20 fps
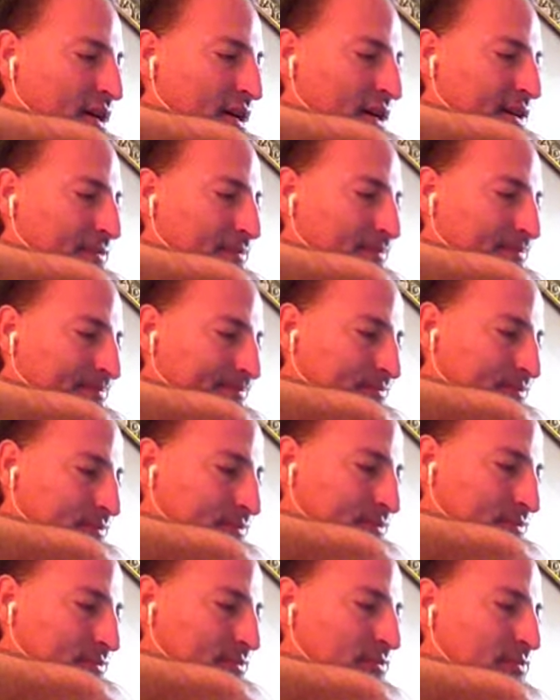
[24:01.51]
again.
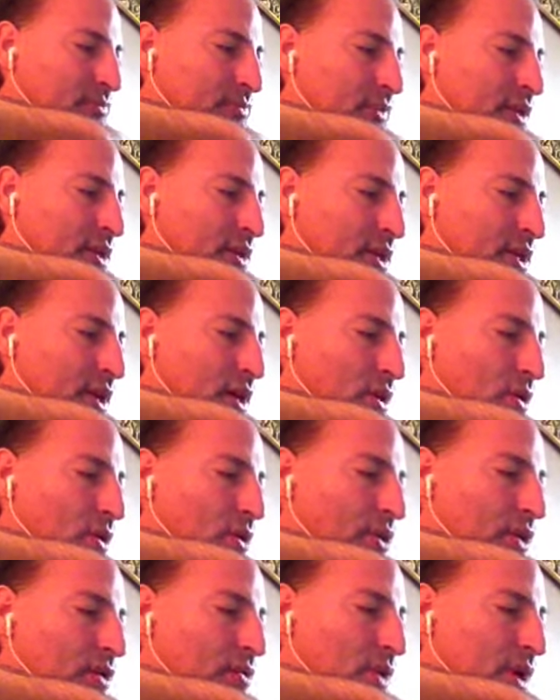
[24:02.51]
There are
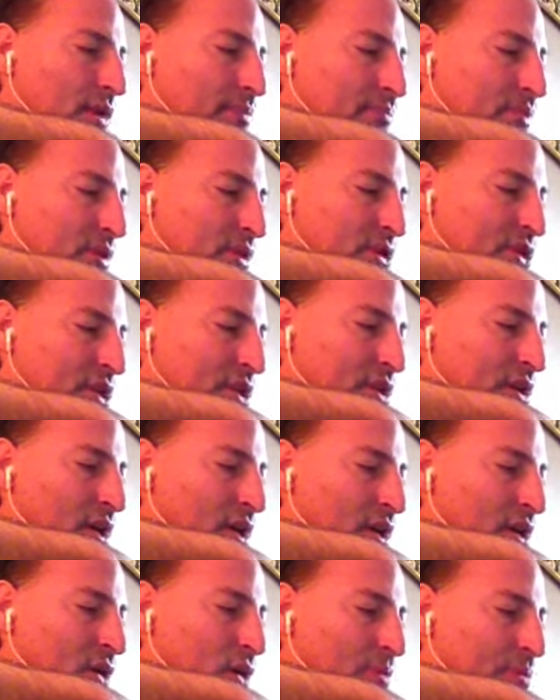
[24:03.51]
only one person.
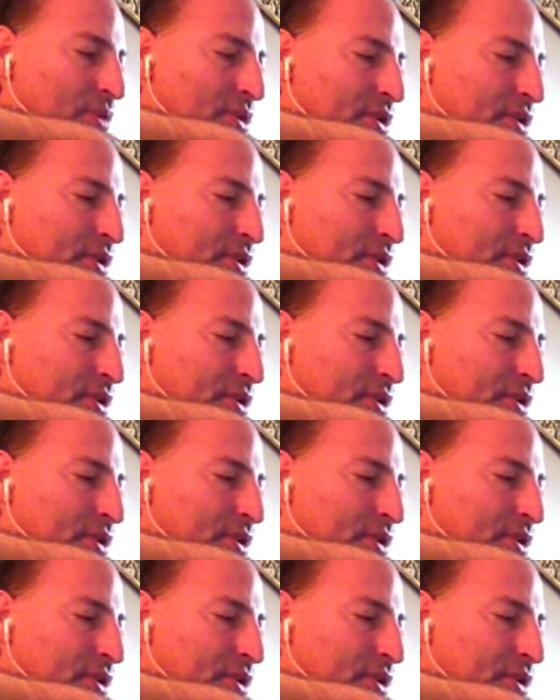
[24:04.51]
Open